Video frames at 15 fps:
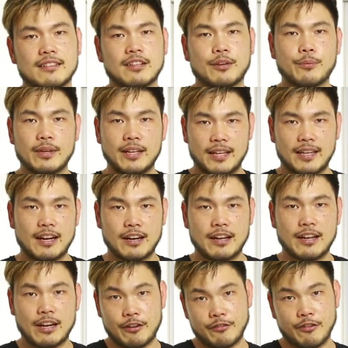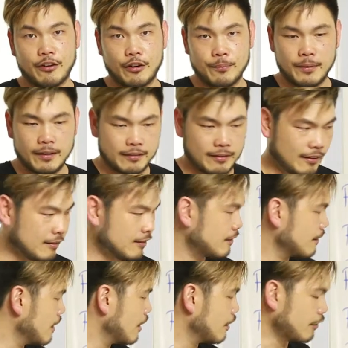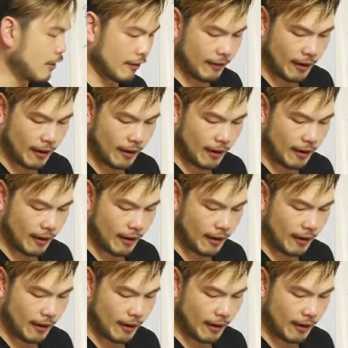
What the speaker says: that we need in our photo business? So